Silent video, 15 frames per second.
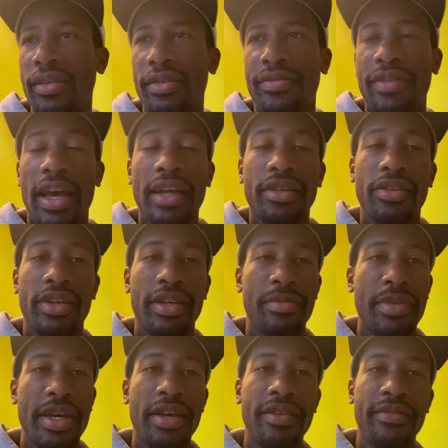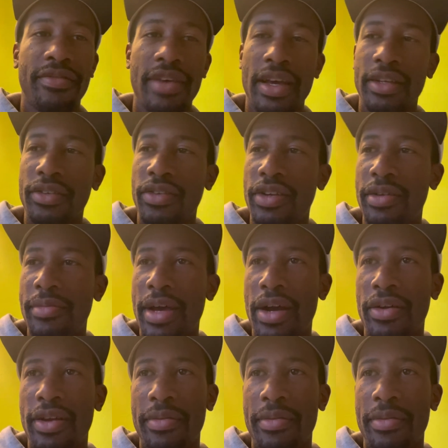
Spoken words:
factor him in, factor him out.